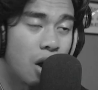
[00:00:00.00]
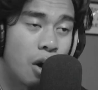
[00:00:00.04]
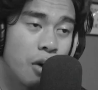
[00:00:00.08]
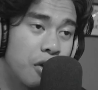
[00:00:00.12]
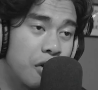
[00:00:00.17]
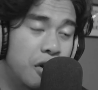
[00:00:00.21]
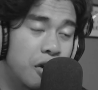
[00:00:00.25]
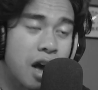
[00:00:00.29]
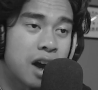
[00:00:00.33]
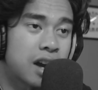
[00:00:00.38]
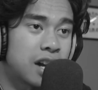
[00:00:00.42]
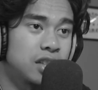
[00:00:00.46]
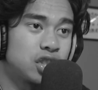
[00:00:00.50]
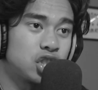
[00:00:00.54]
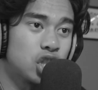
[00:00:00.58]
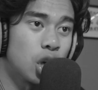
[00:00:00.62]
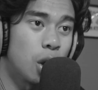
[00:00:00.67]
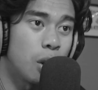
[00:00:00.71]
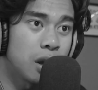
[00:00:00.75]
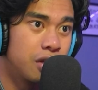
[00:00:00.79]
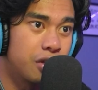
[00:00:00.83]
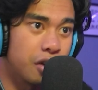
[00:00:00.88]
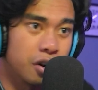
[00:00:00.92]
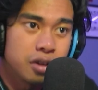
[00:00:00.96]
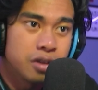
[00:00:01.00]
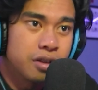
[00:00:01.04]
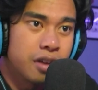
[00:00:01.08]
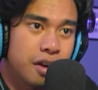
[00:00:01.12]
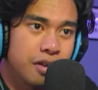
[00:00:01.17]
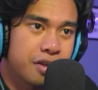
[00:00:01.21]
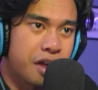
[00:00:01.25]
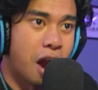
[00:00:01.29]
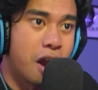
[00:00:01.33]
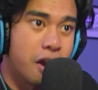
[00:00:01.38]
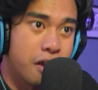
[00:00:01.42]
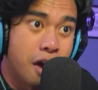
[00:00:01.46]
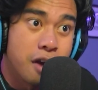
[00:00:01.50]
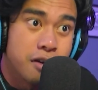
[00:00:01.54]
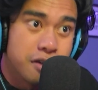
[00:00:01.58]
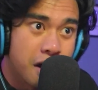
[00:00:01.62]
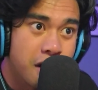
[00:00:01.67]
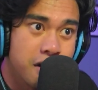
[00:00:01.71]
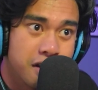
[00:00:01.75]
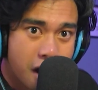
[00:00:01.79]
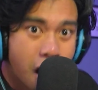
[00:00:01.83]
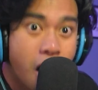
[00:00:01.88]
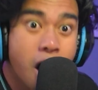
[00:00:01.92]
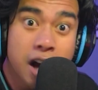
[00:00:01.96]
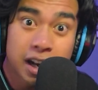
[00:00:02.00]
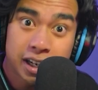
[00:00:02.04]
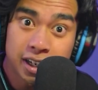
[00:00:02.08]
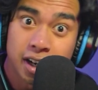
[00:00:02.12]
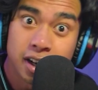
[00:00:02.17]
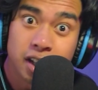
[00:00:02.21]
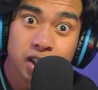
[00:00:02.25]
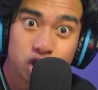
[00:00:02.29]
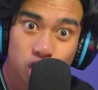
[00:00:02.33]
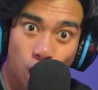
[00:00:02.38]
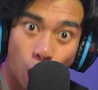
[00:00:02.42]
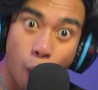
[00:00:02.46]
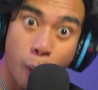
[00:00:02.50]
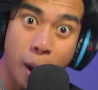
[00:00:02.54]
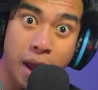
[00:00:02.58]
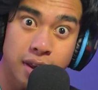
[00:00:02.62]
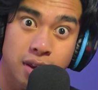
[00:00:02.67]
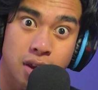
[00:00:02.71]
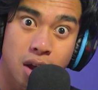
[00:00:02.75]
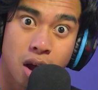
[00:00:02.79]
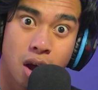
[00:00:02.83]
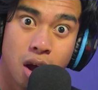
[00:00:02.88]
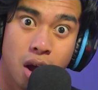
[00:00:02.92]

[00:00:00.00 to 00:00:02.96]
Oh, they're not gonna show it? They're, they're, they're, they're not gonna show it?